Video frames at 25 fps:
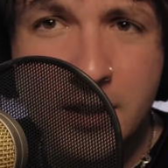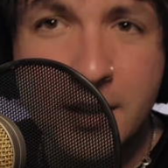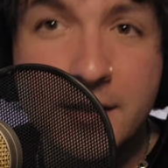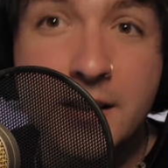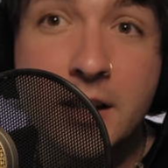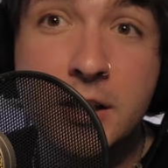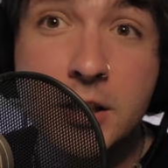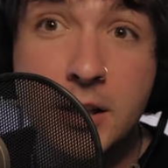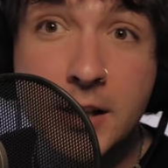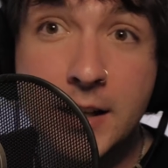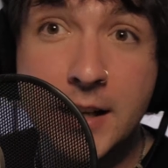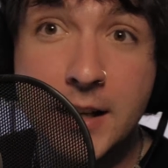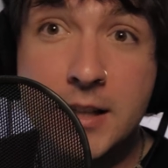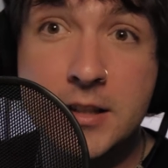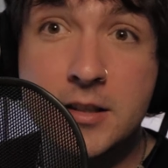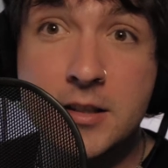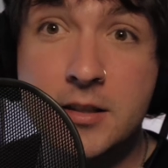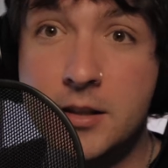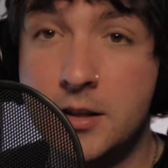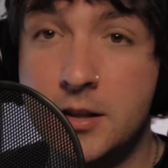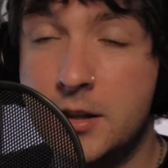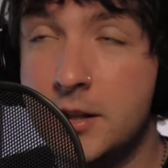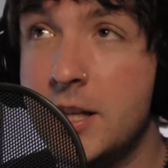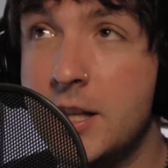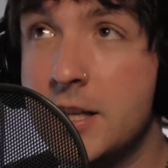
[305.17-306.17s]
And then it gets
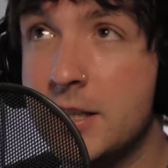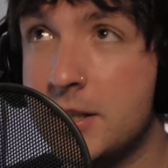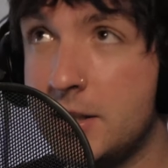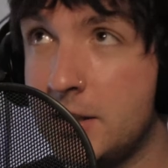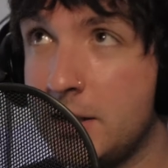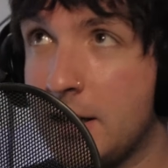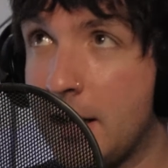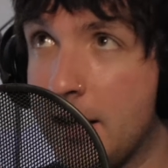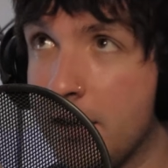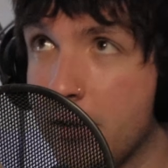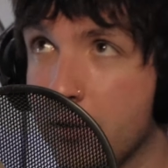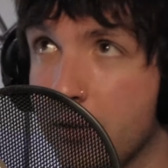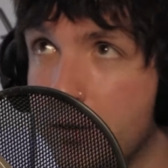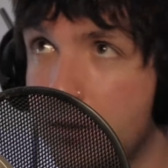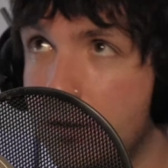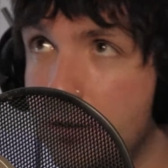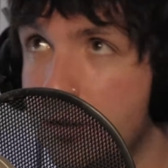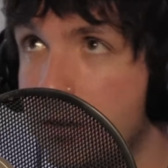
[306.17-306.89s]
this sound.